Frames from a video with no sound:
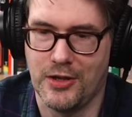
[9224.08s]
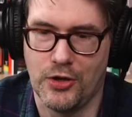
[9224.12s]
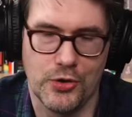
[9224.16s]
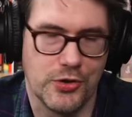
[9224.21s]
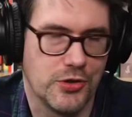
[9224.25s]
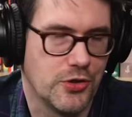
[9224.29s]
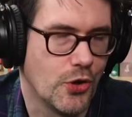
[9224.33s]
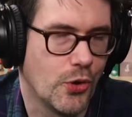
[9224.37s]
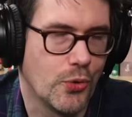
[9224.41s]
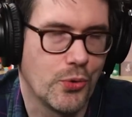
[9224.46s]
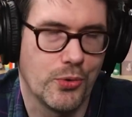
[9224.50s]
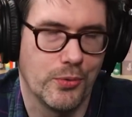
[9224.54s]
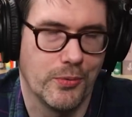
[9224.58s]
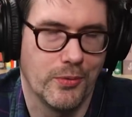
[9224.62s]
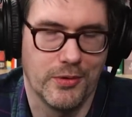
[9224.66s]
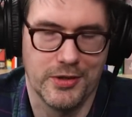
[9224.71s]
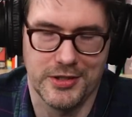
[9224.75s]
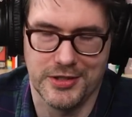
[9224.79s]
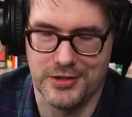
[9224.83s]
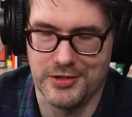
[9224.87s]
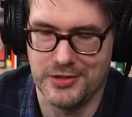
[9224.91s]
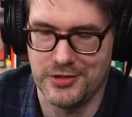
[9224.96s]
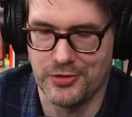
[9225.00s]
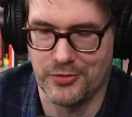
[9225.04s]
know,
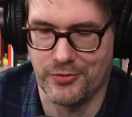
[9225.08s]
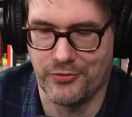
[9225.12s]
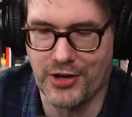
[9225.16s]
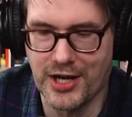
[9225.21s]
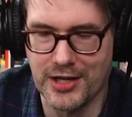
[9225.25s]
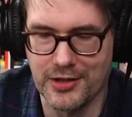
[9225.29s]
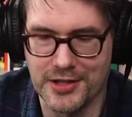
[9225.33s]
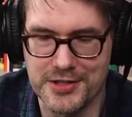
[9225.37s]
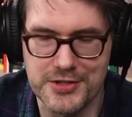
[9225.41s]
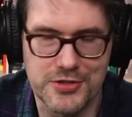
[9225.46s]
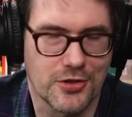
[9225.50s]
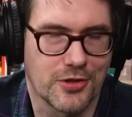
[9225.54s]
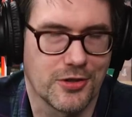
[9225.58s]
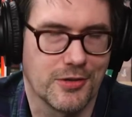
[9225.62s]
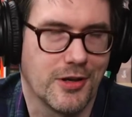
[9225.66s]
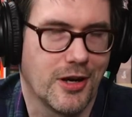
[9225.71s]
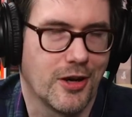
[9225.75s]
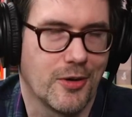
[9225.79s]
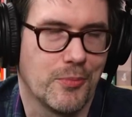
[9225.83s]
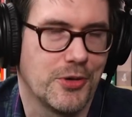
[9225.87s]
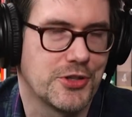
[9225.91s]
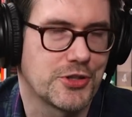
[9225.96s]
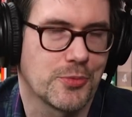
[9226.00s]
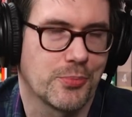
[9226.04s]
you know, violates our, our
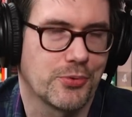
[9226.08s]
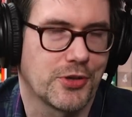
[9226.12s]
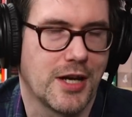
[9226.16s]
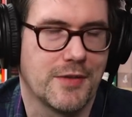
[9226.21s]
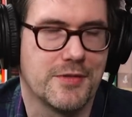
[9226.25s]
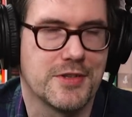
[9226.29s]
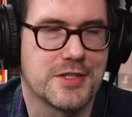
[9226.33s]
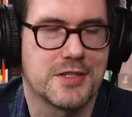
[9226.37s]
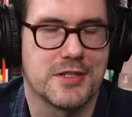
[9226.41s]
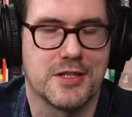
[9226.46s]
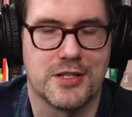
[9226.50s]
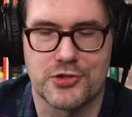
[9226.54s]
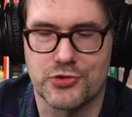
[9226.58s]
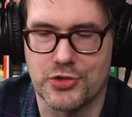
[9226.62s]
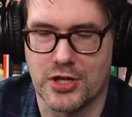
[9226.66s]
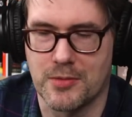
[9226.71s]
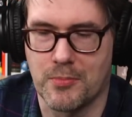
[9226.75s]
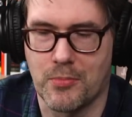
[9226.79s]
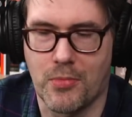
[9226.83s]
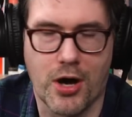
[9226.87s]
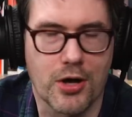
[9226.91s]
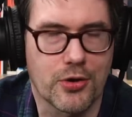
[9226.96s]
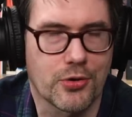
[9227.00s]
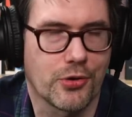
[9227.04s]
mental privacy, try to
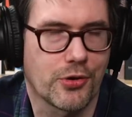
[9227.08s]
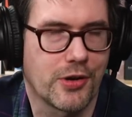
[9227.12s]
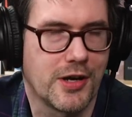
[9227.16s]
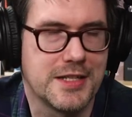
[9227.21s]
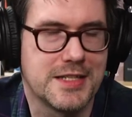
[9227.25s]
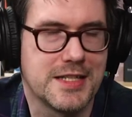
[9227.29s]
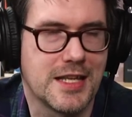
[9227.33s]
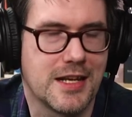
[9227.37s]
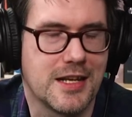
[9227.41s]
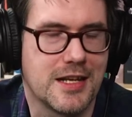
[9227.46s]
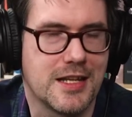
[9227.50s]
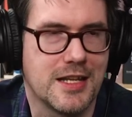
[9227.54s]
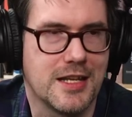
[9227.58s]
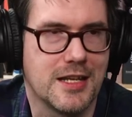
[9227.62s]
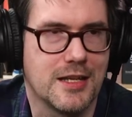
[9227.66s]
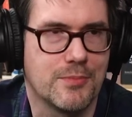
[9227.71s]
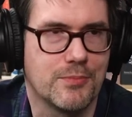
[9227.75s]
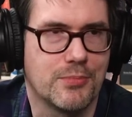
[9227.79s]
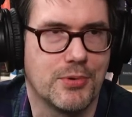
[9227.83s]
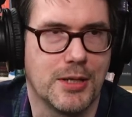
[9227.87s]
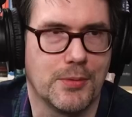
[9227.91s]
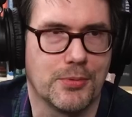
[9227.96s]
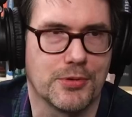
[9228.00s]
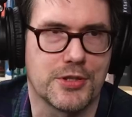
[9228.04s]
model our identity and
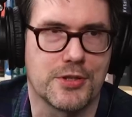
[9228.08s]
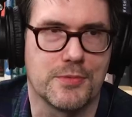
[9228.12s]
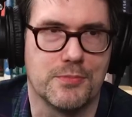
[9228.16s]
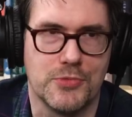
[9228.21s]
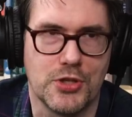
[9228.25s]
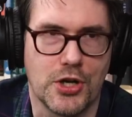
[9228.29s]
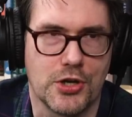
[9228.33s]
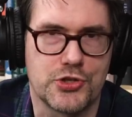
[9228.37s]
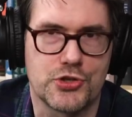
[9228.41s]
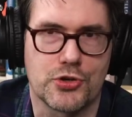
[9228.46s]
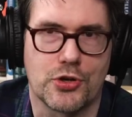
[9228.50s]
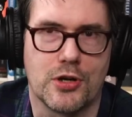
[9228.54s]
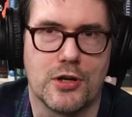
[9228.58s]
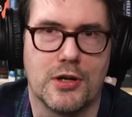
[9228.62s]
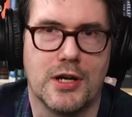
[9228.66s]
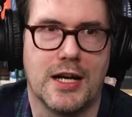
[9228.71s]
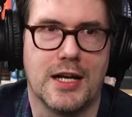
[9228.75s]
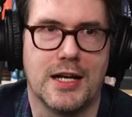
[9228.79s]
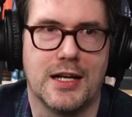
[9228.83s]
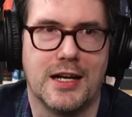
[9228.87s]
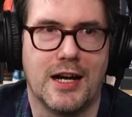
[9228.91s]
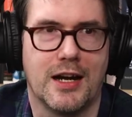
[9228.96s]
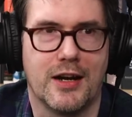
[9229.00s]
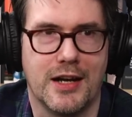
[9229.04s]
be able to nudge our
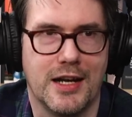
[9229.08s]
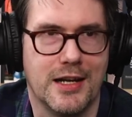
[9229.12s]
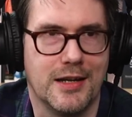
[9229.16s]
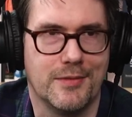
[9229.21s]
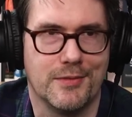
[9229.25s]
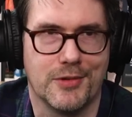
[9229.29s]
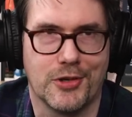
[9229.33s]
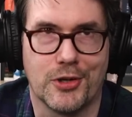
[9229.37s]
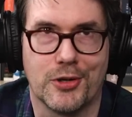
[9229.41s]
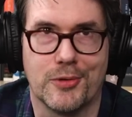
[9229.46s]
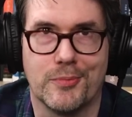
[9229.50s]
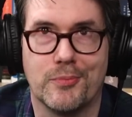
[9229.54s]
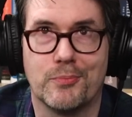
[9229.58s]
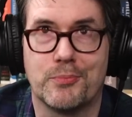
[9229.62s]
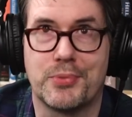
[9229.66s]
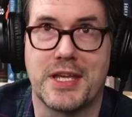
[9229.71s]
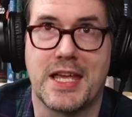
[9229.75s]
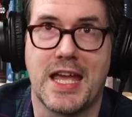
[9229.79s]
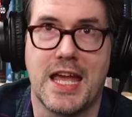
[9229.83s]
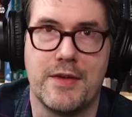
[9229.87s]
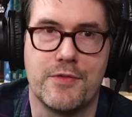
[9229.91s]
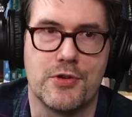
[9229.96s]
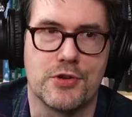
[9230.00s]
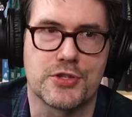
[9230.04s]
uh, our, our
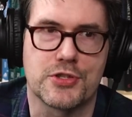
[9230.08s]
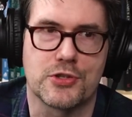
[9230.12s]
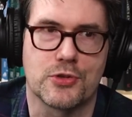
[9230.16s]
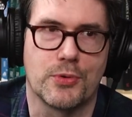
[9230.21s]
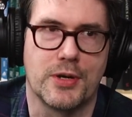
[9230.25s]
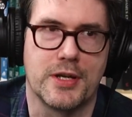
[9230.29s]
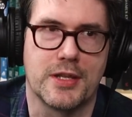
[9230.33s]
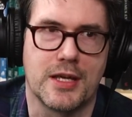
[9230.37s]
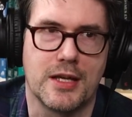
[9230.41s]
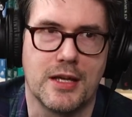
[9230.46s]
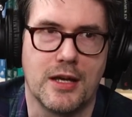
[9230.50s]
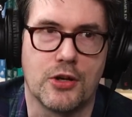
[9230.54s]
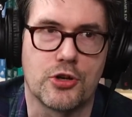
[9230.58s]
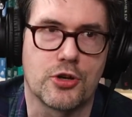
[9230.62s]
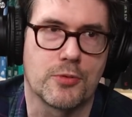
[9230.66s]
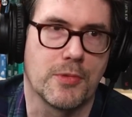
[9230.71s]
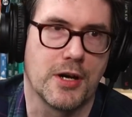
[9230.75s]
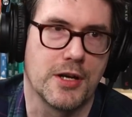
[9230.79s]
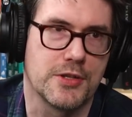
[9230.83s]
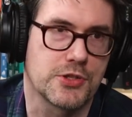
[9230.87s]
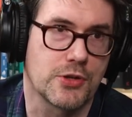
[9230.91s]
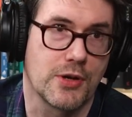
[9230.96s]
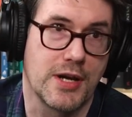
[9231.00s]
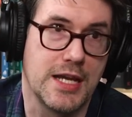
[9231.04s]
behaviors in a way that
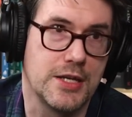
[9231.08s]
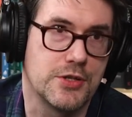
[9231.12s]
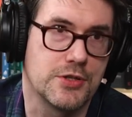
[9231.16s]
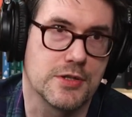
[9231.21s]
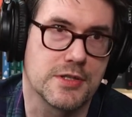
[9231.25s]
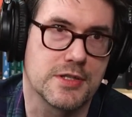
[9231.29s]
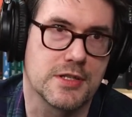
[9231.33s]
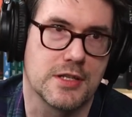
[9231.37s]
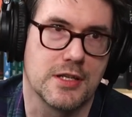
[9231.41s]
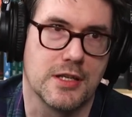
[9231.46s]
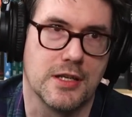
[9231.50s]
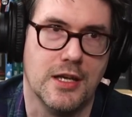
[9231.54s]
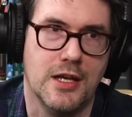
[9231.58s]
undermines our agency.